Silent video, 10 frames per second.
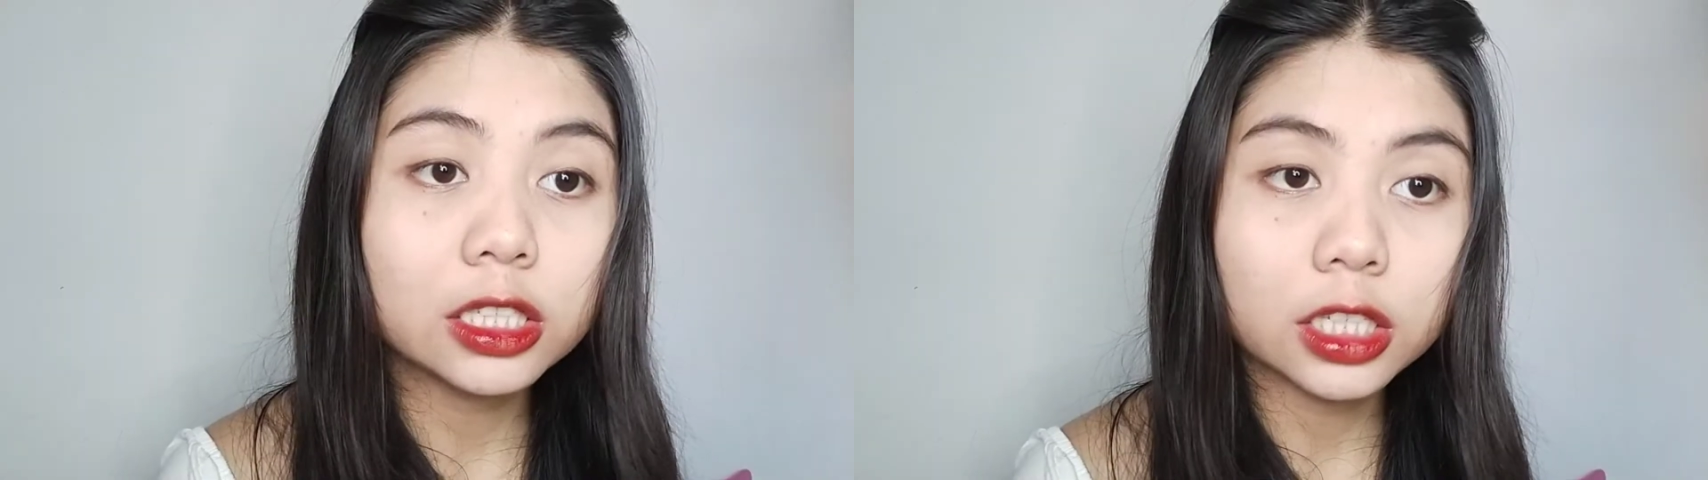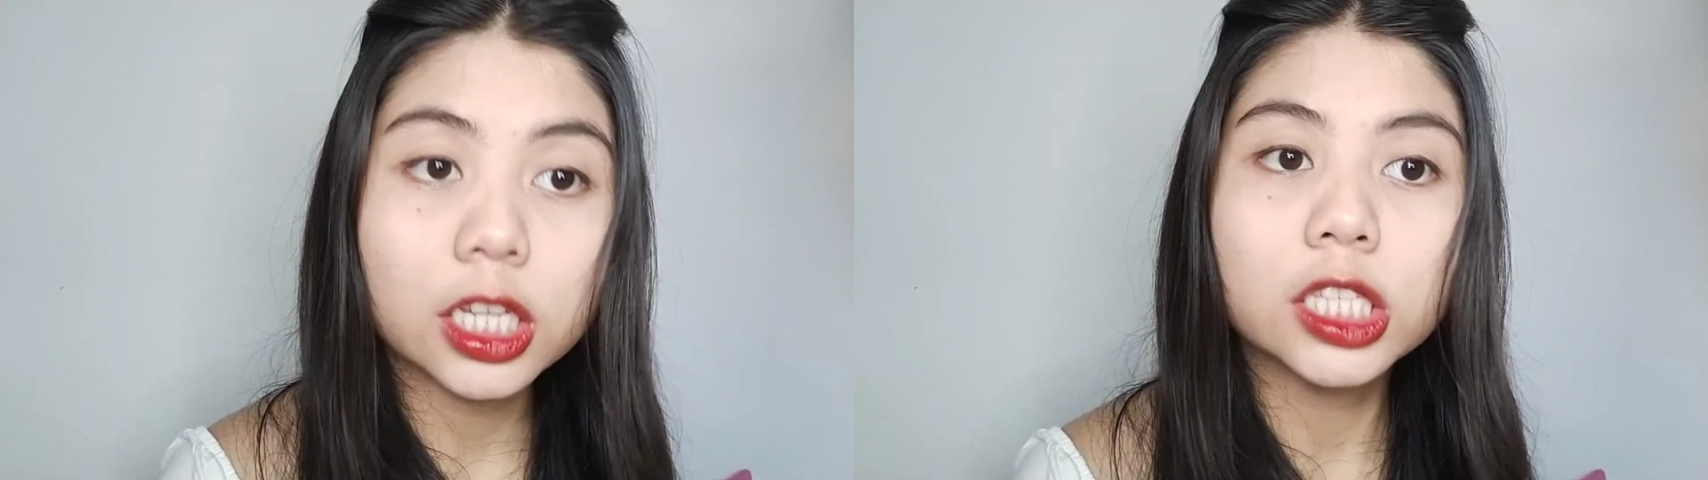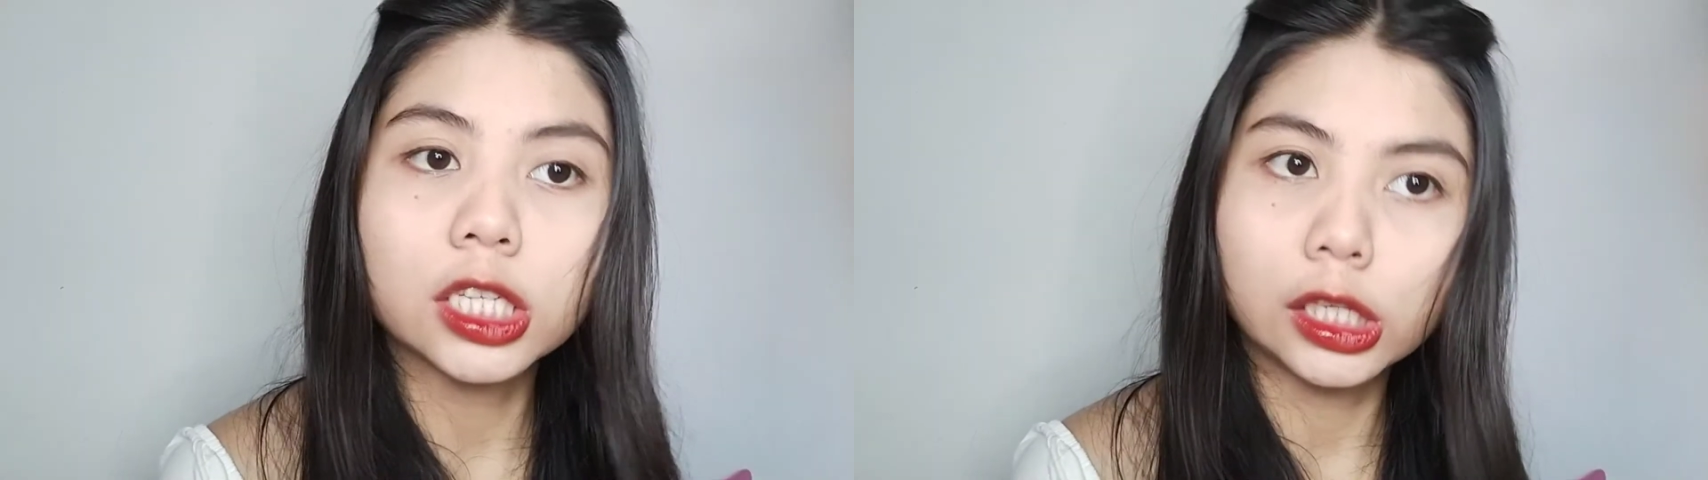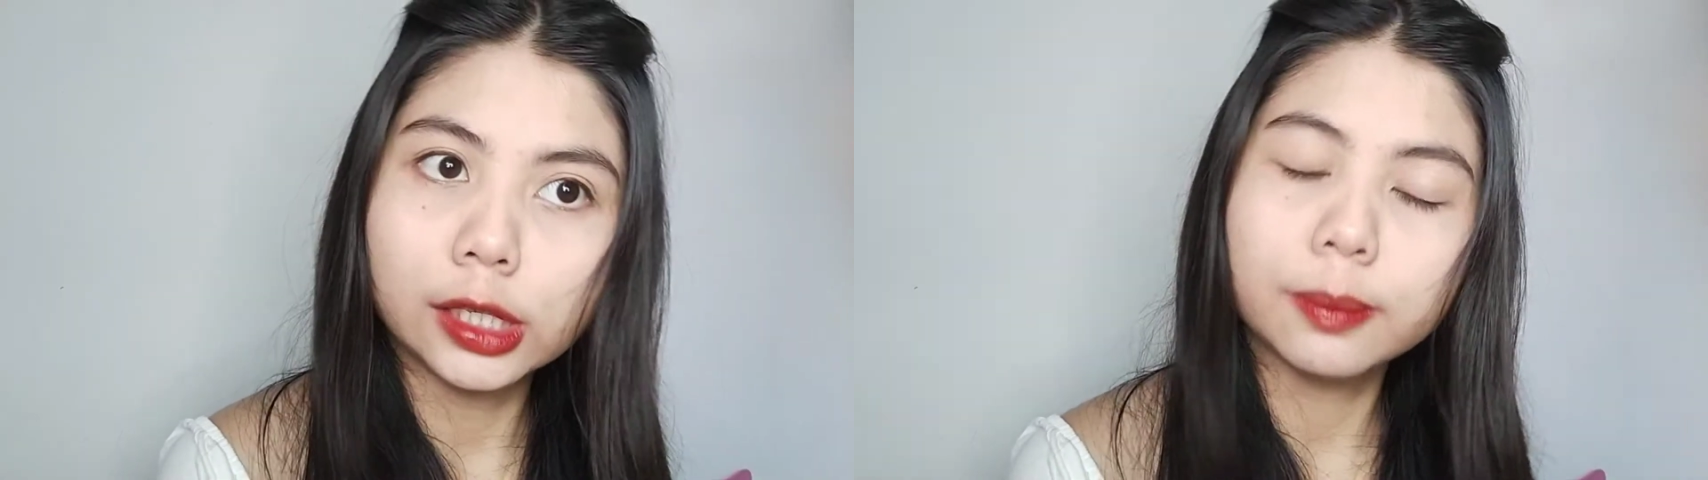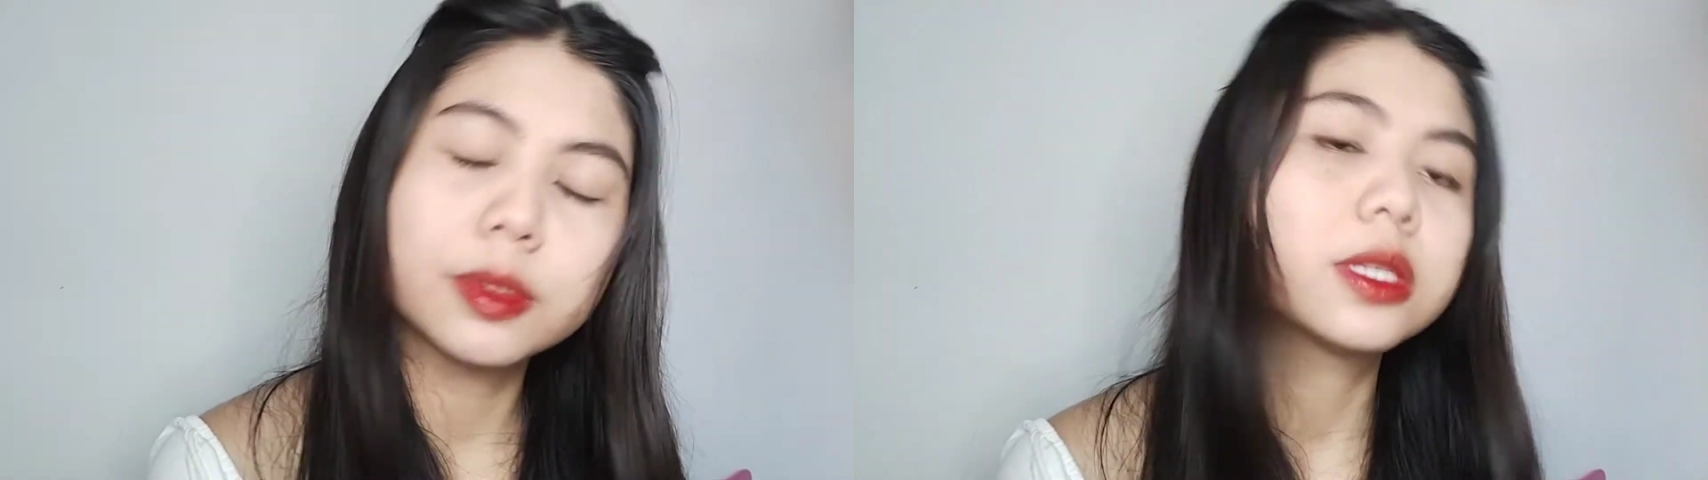natin again sa
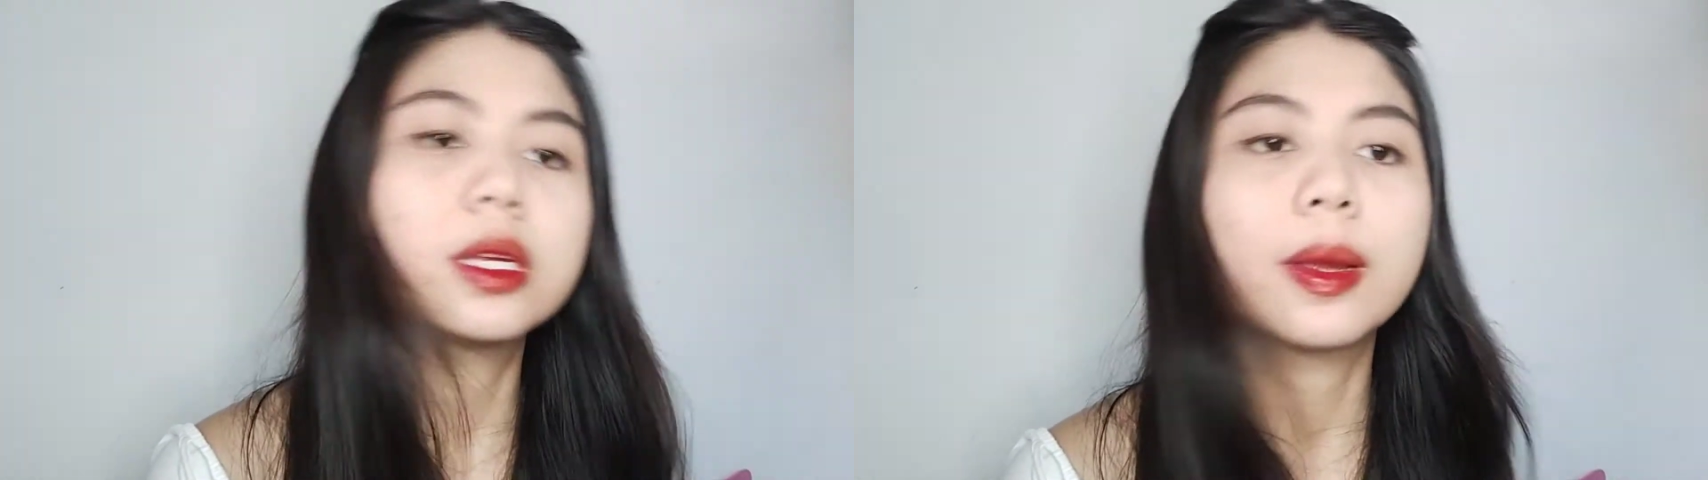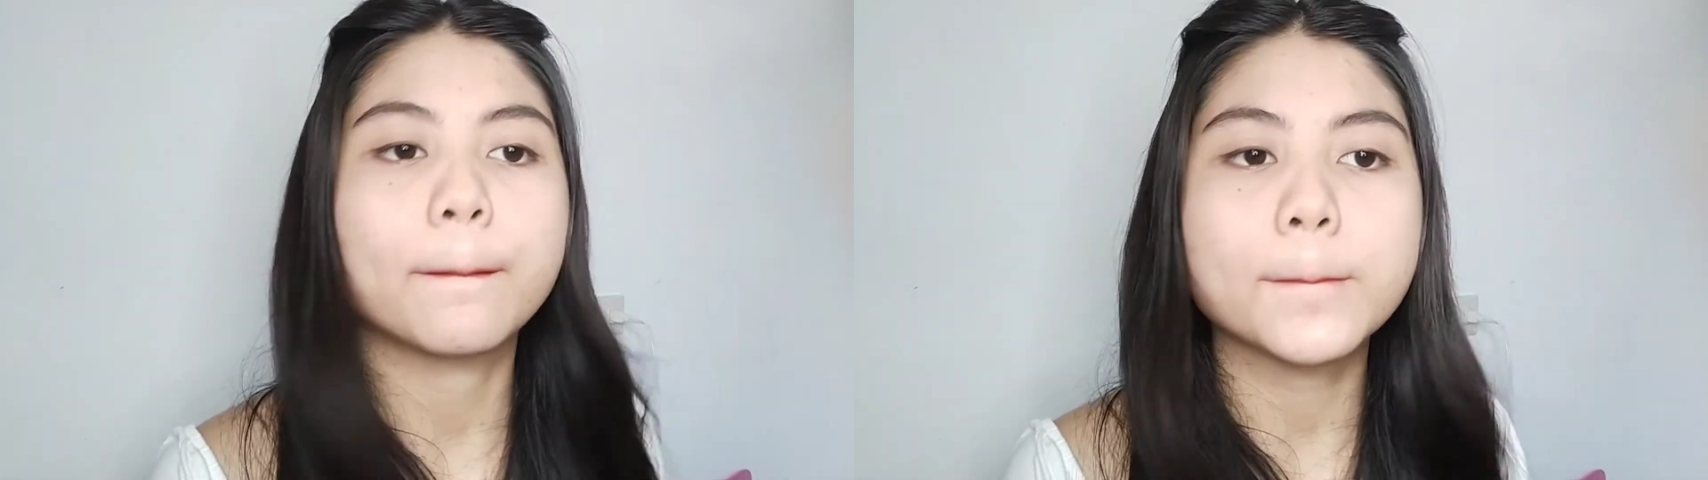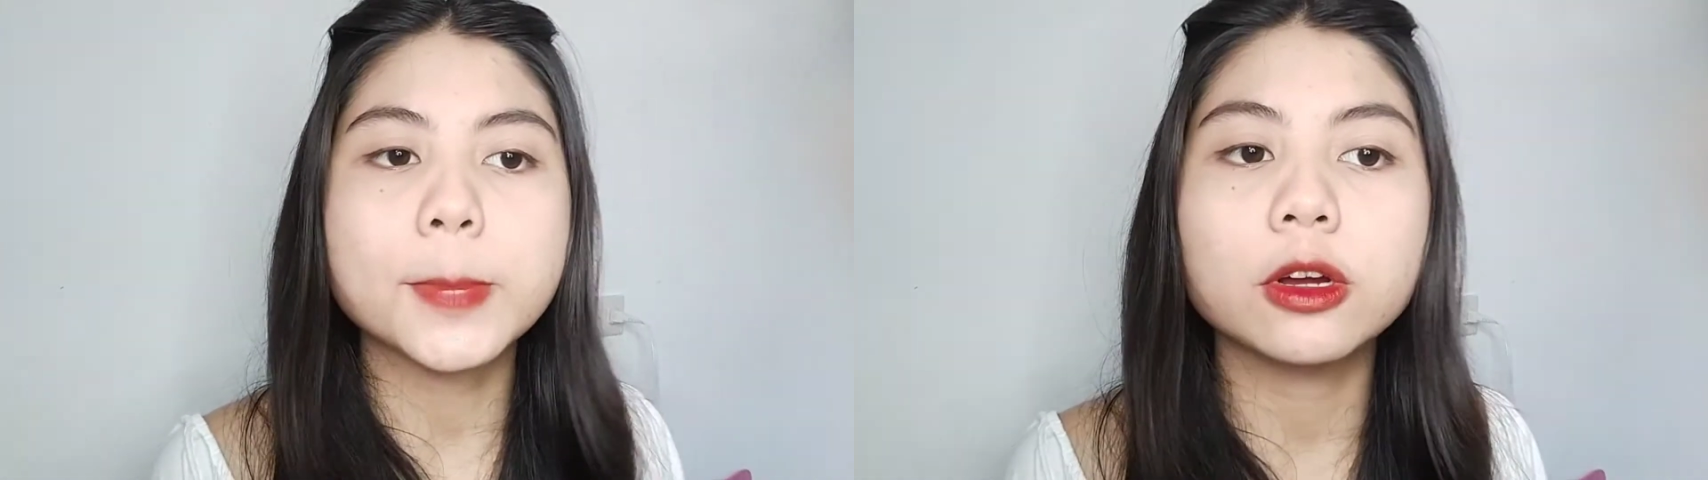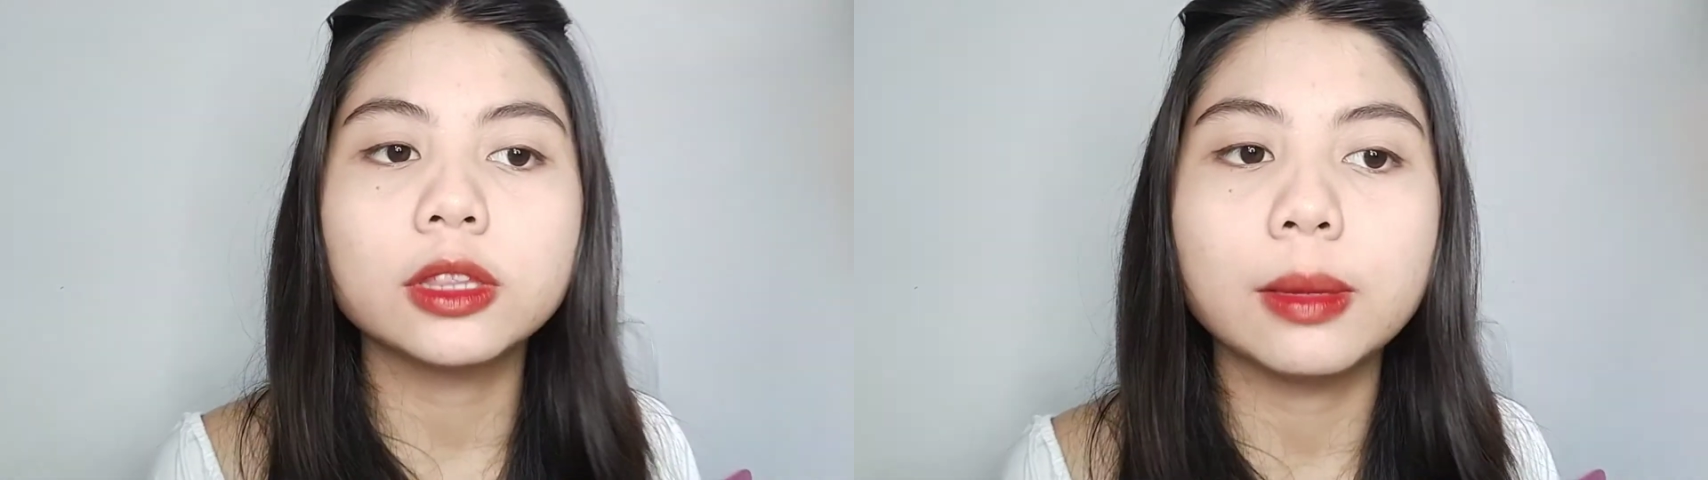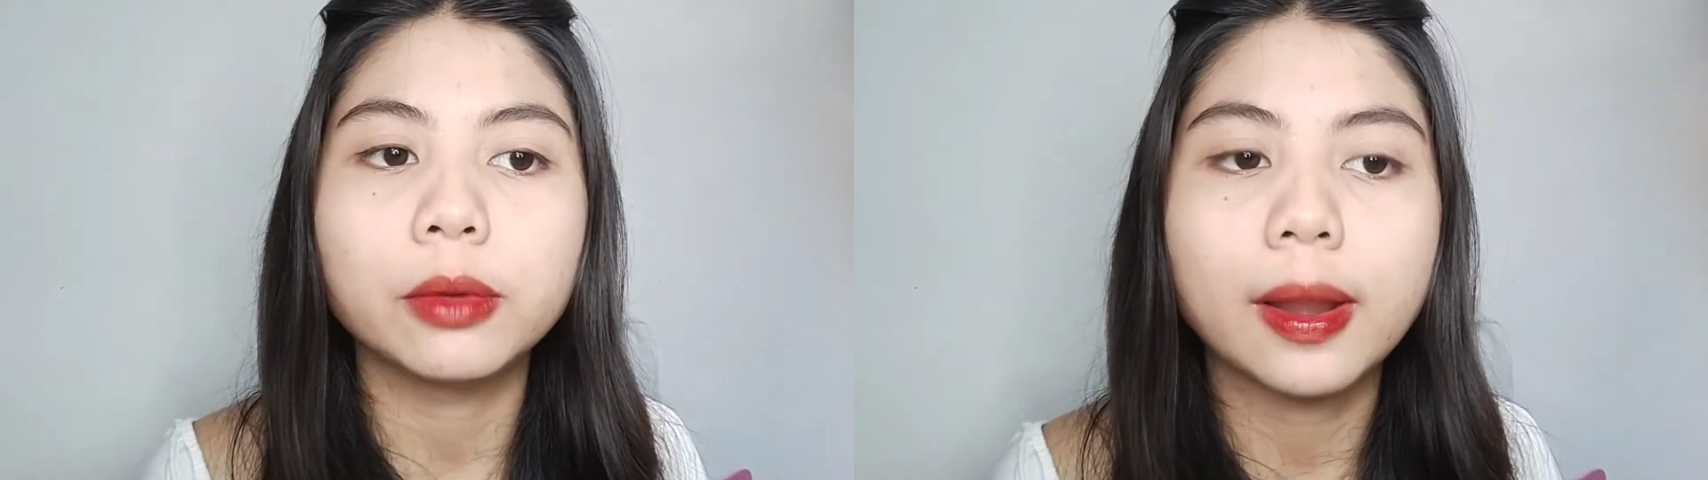lips.
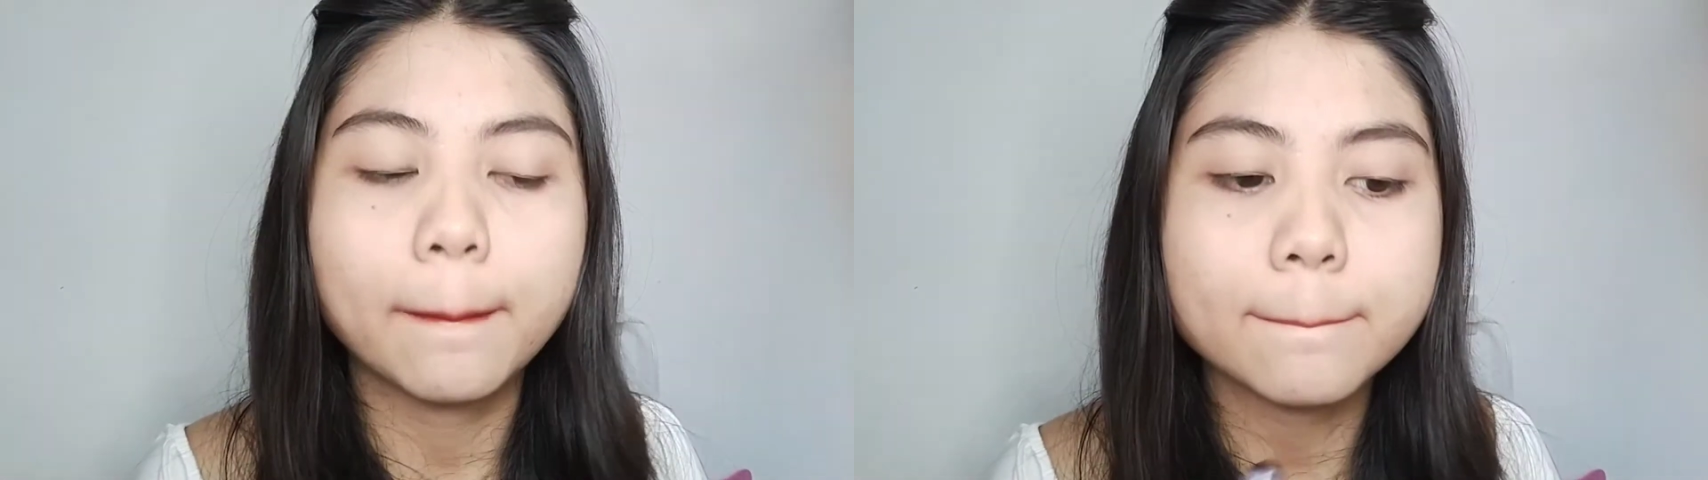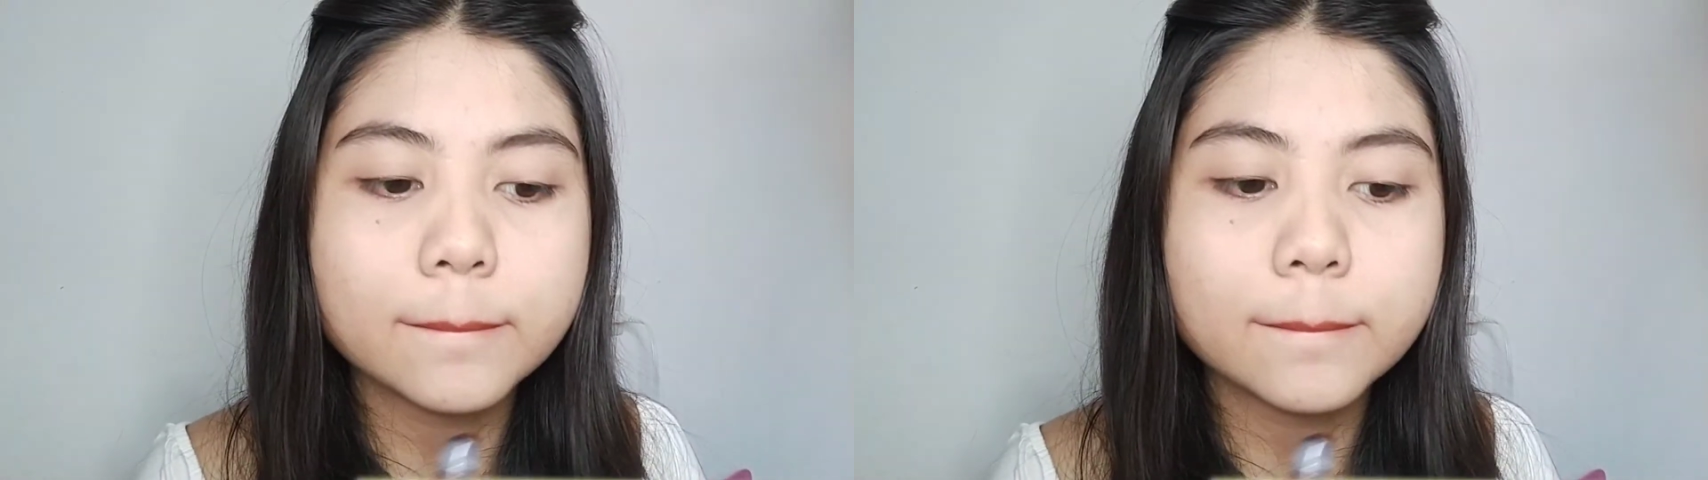Konti mo na.